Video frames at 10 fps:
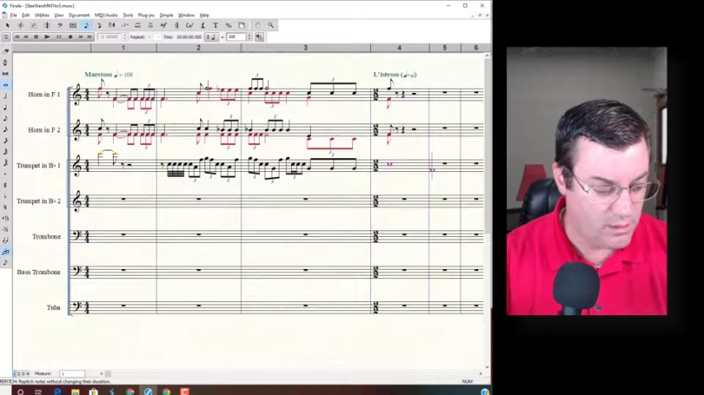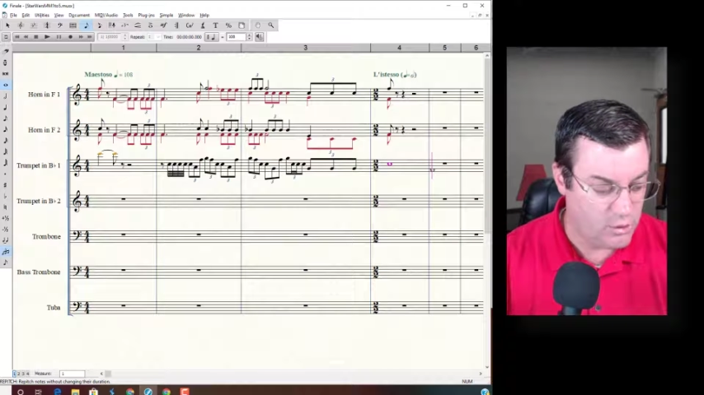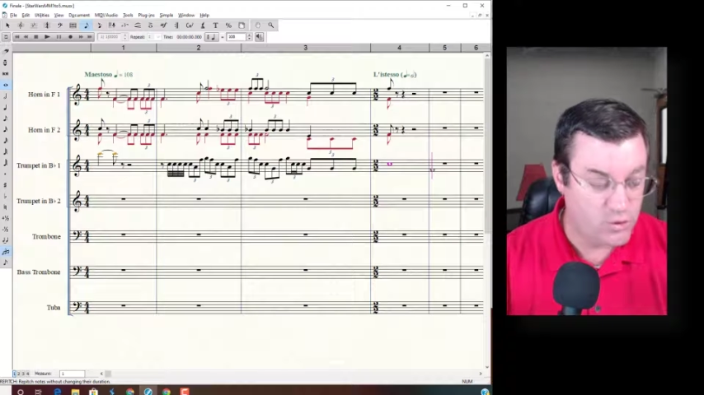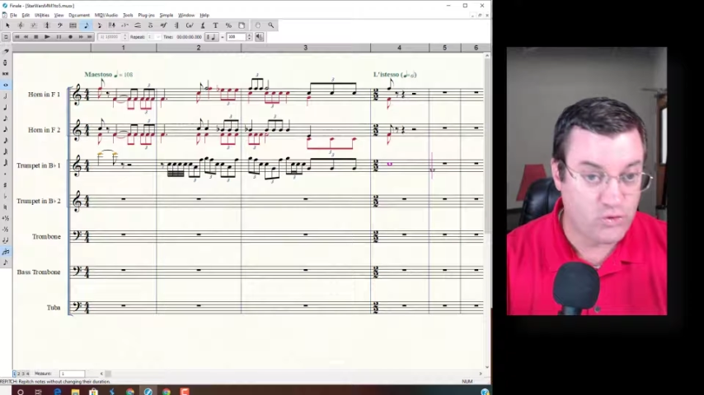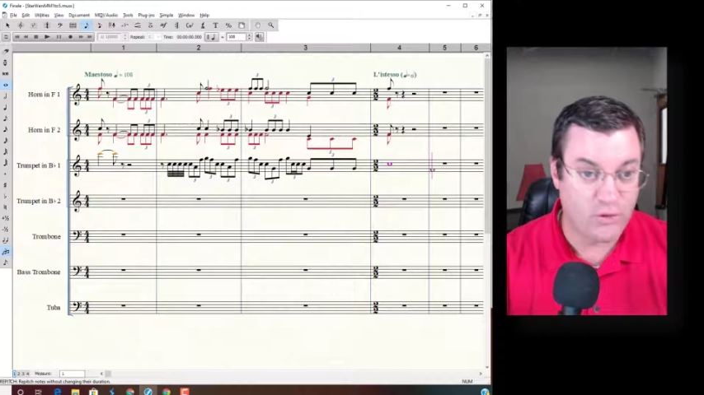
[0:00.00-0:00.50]

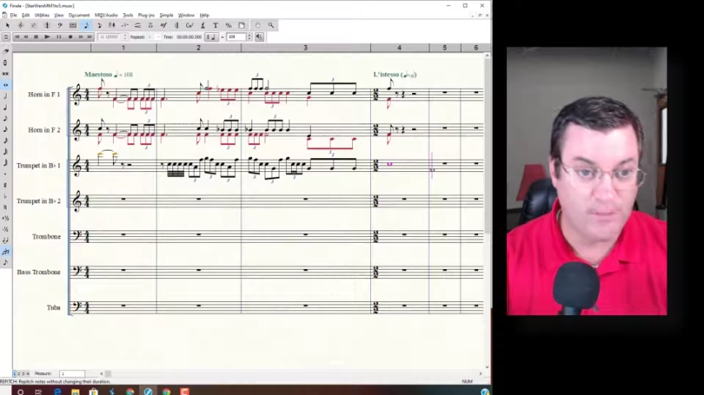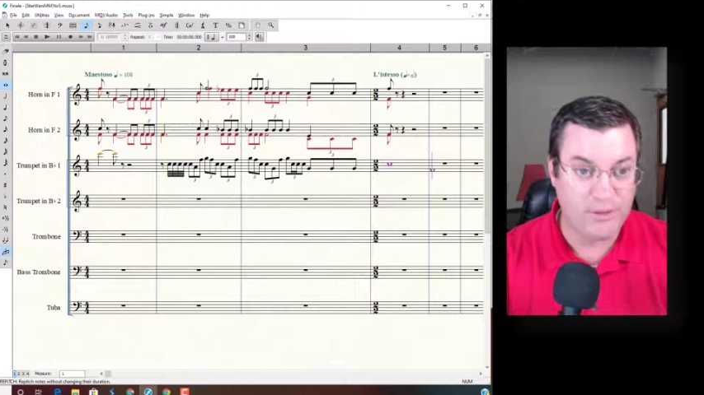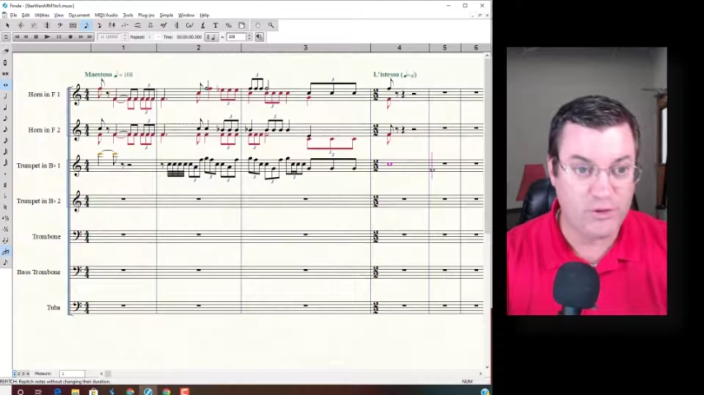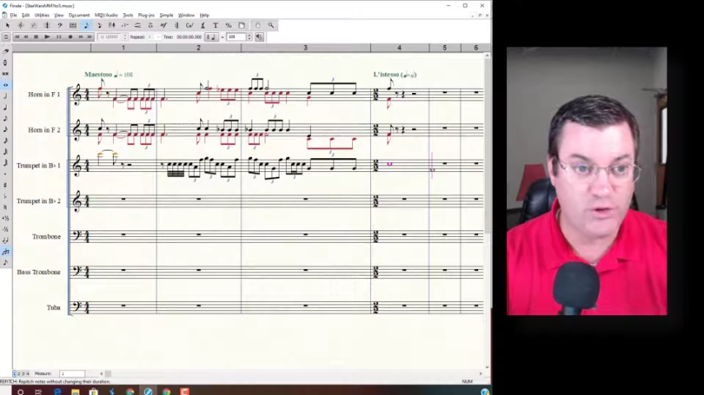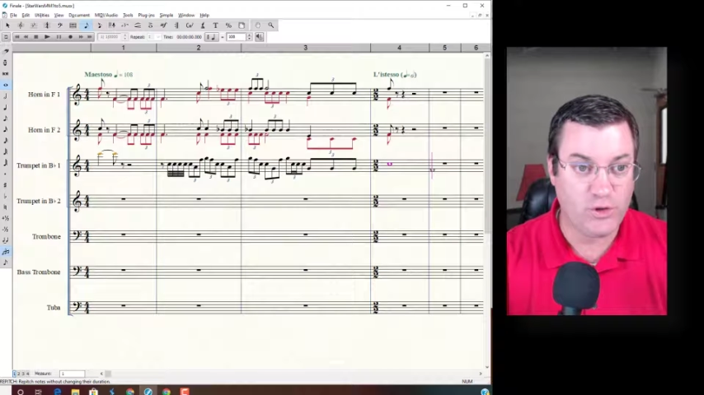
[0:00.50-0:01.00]

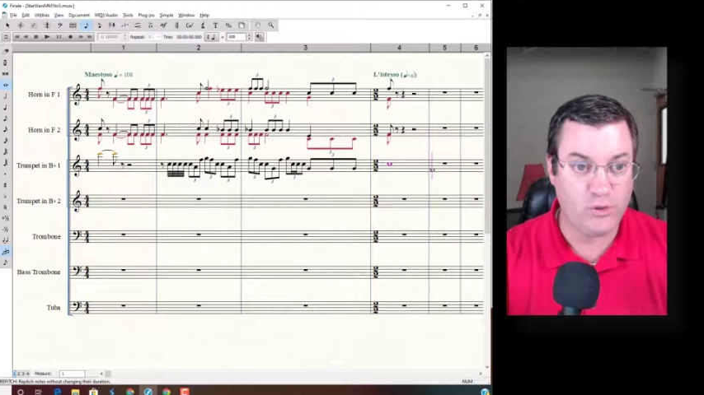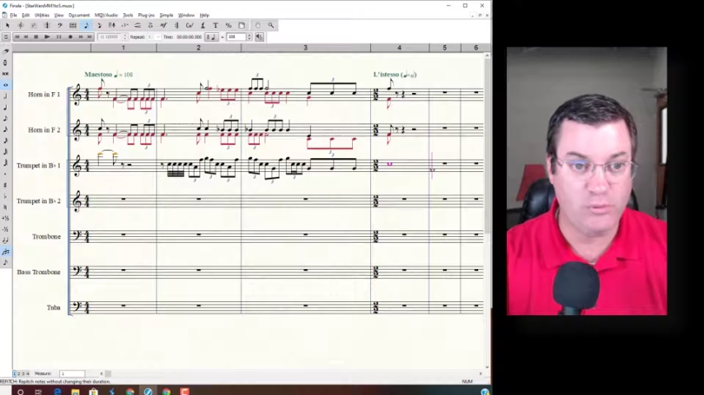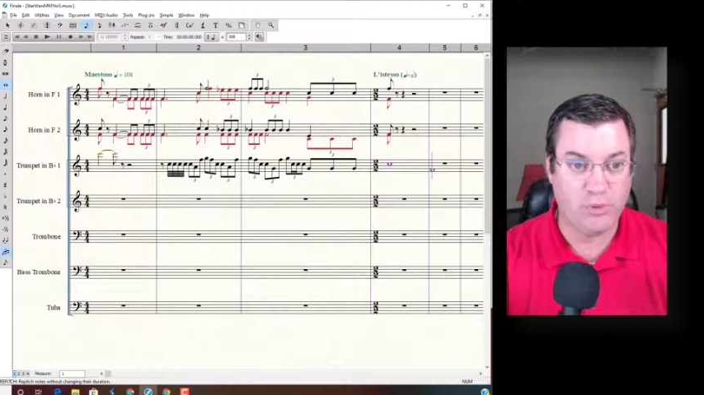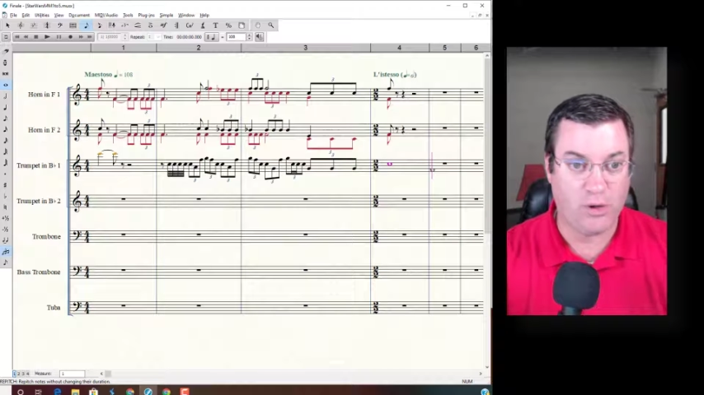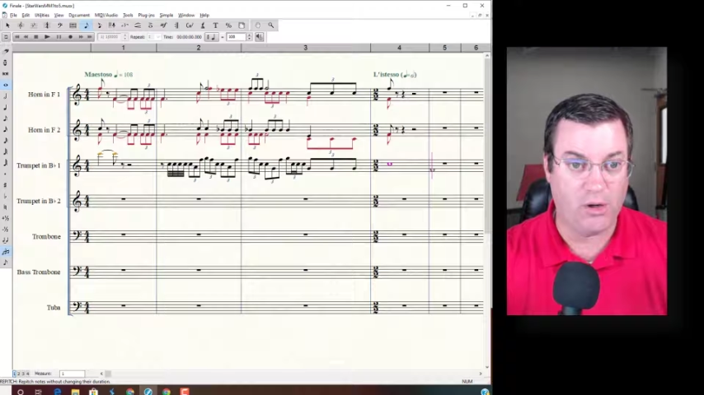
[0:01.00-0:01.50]
Trumpet 2
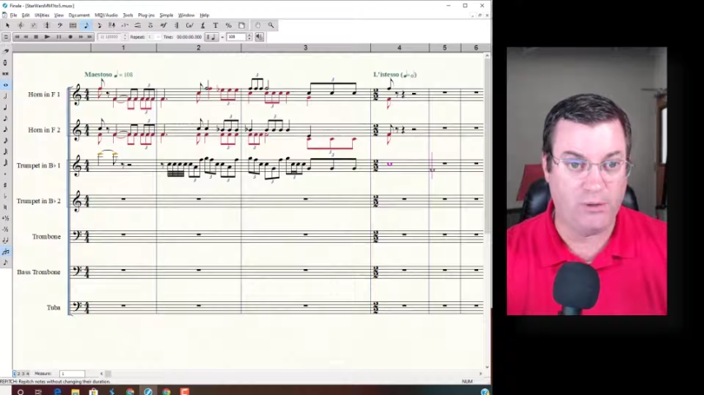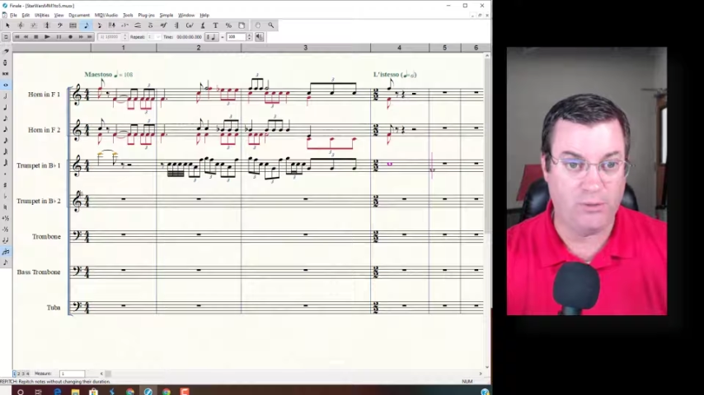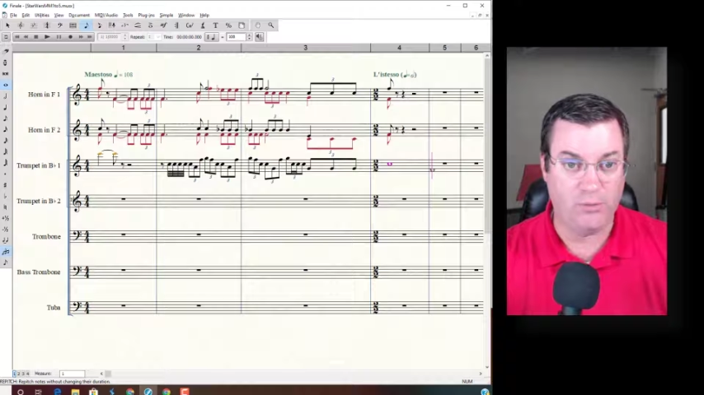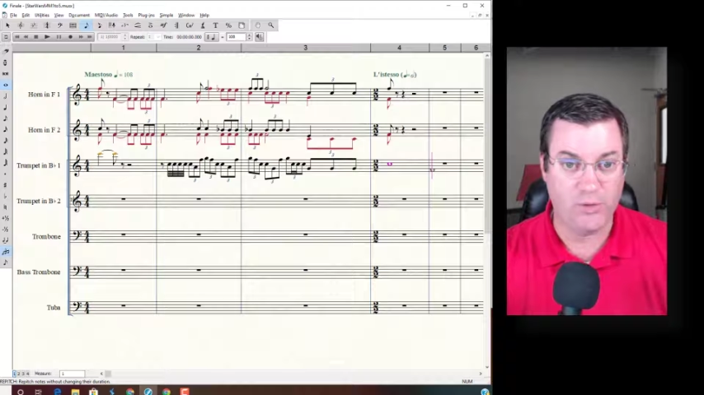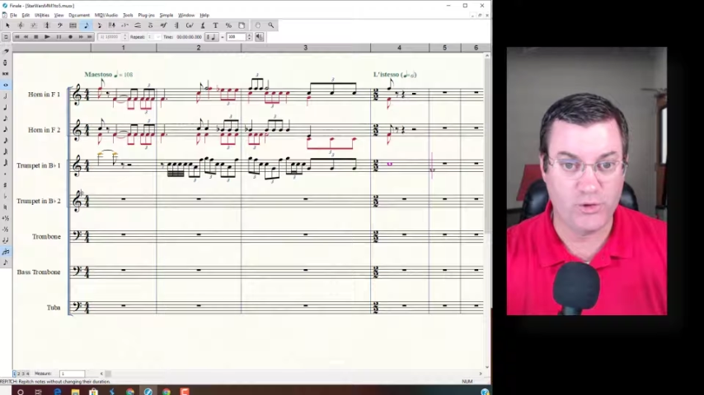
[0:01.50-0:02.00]
part,
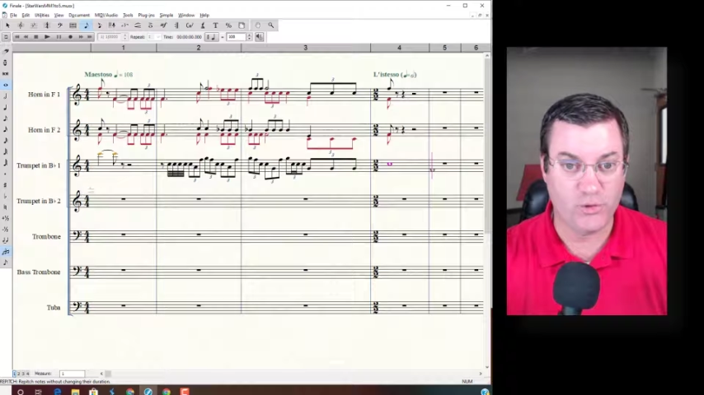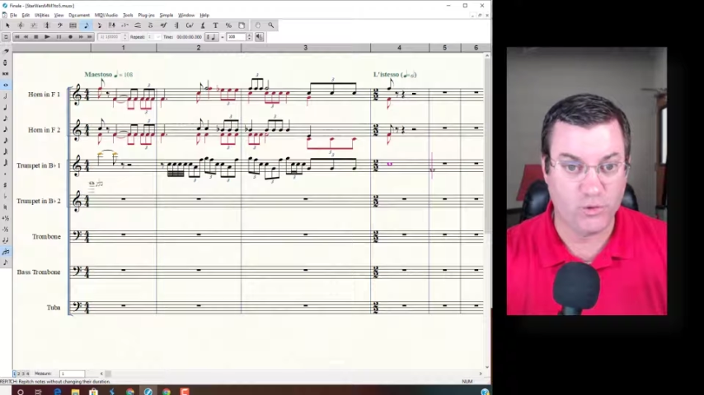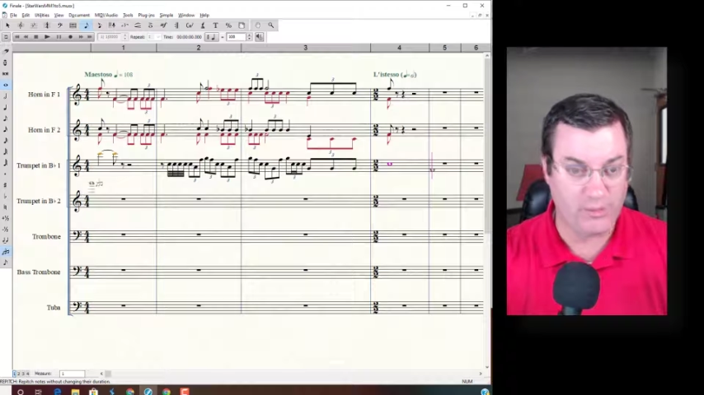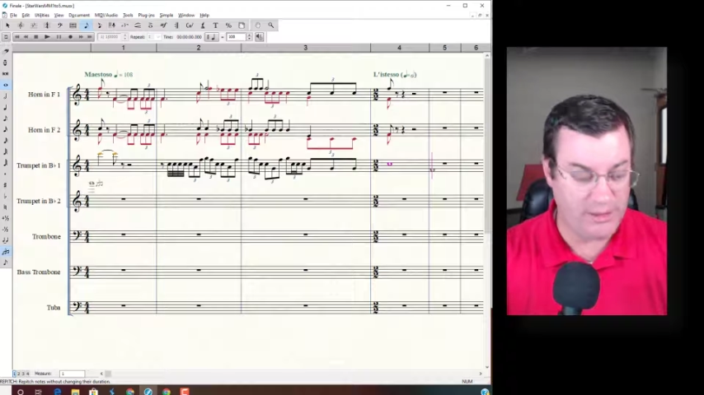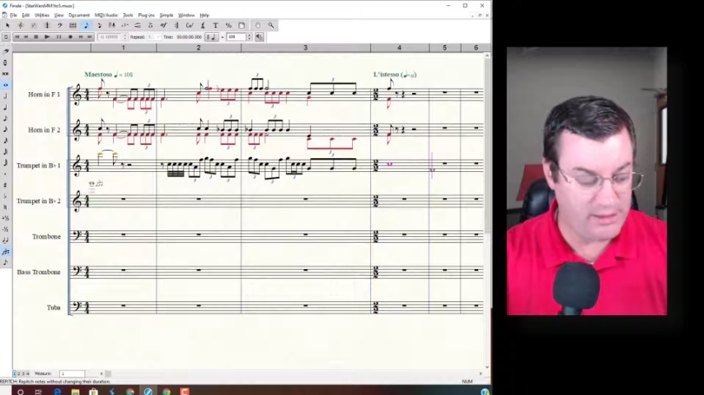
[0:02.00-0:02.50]
which will
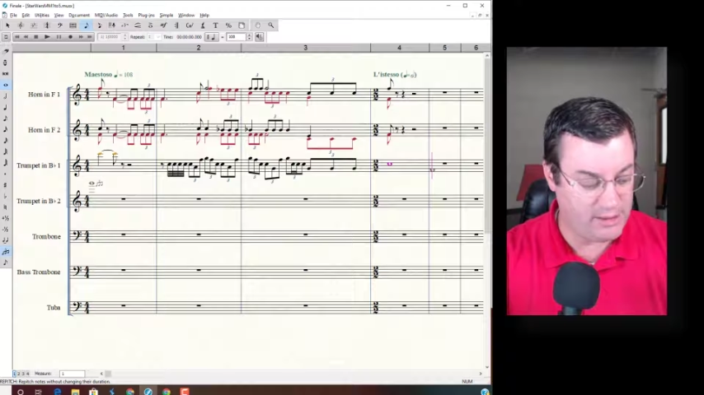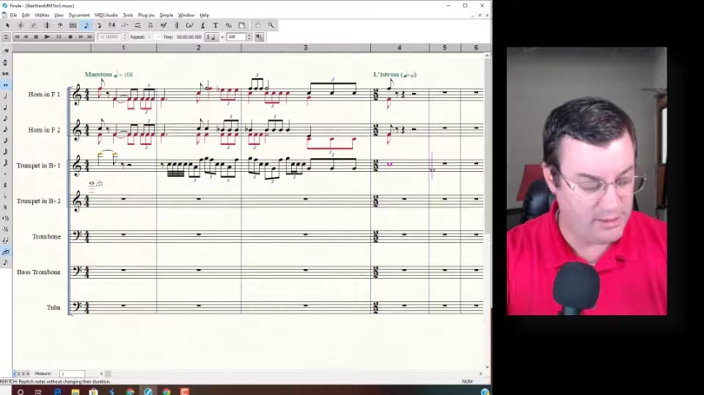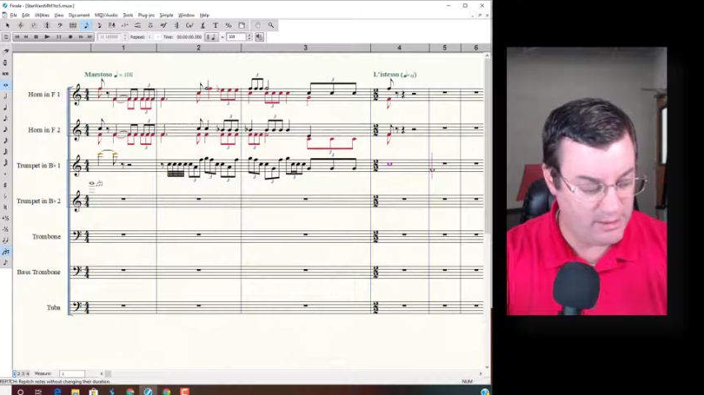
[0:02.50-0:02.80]
be